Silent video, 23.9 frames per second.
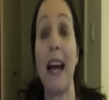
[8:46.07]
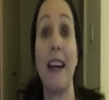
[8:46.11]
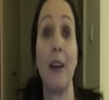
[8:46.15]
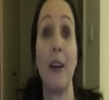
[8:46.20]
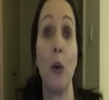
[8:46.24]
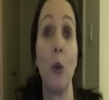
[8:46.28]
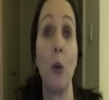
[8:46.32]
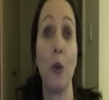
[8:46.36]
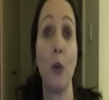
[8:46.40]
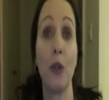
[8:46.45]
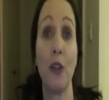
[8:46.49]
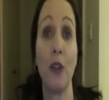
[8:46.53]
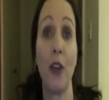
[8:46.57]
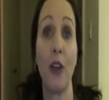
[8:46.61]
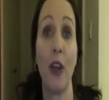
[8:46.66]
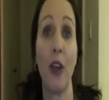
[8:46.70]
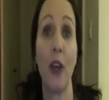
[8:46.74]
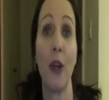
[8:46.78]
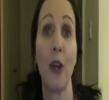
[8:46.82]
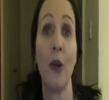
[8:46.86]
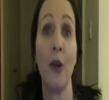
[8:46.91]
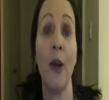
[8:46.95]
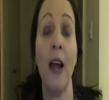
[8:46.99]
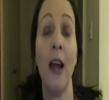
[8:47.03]
and it
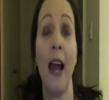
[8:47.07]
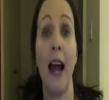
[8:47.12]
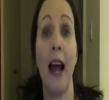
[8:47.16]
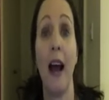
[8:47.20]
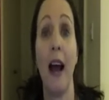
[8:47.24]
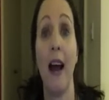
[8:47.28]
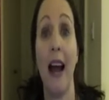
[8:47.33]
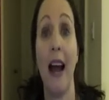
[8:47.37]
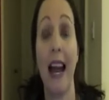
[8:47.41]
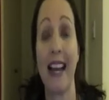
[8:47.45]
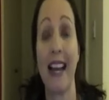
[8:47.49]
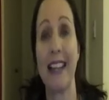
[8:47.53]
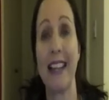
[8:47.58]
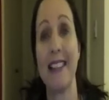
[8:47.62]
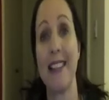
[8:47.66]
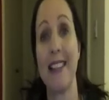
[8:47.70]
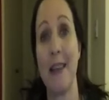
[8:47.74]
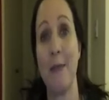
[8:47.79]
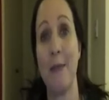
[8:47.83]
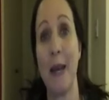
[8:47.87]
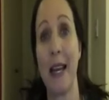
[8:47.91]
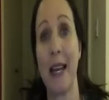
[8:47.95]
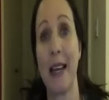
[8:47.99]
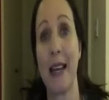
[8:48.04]
also
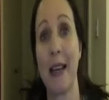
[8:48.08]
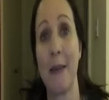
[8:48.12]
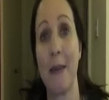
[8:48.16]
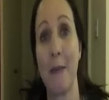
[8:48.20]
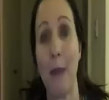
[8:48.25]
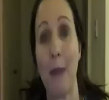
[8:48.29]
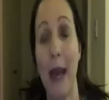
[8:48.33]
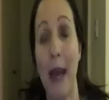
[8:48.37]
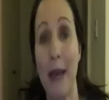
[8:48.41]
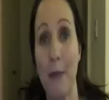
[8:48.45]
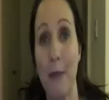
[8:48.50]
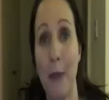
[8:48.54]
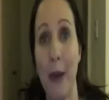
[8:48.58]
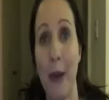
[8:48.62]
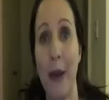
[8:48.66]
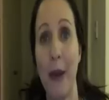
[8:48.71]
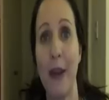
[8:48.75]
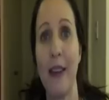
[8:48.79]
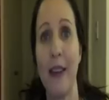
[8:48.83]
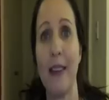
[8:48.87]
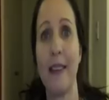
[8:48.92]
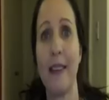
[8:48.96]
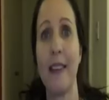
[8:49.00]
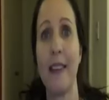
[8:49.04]
academic
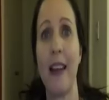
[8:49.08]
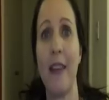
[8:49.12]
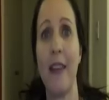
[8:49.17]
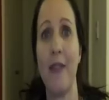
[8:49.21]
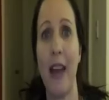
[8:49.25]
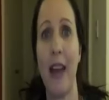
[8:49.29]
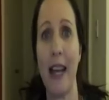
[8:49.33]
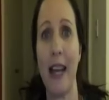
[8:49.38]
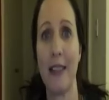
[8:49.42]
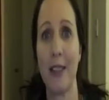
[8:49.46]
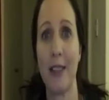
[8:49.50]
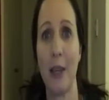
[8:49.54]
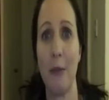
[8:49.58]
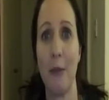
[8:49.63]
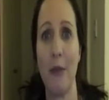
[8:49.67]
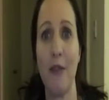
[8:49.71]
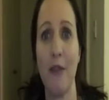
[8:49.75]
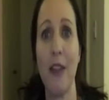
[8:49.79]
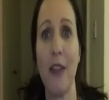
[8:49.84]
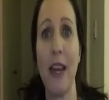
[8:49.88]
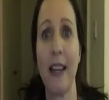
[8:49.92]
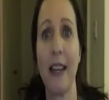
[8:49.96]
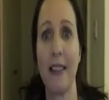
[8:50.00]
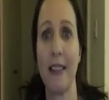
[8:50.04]
papers and that type of
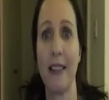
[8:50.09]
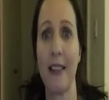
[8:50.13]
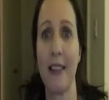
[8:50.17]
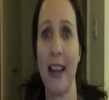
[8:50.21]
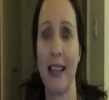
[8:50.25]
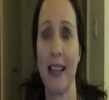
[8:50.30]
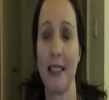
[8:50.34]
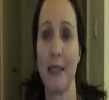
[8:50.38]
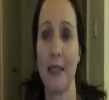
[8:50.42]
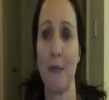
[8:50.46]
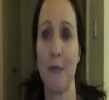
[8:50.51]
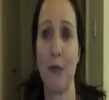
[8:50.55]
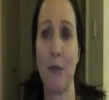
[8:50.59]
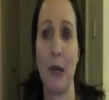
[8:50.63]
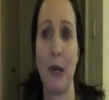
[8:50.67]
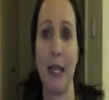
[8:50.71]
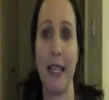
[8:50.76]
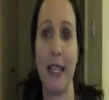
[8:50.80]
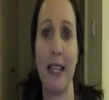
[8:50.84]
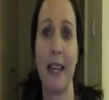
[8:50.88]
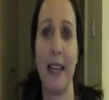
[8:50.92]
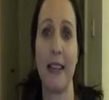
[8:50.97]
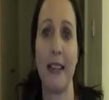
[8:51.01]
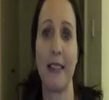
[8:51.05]
thing. So that's
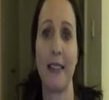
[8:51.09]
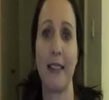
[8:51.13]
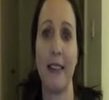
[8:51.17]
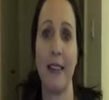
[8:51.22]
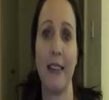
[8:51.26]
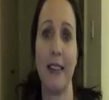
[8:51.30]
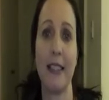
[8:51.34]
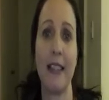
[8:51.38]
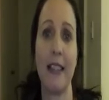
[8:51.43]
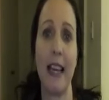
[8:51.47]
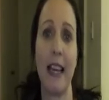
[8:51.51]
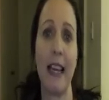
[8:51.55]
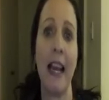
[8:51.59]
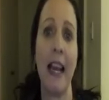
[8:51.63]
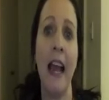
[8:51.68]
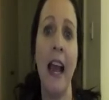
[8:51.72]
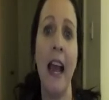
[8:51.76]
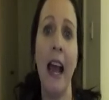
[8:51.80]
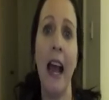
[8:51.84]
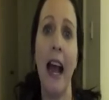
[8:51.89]
pretty exciting.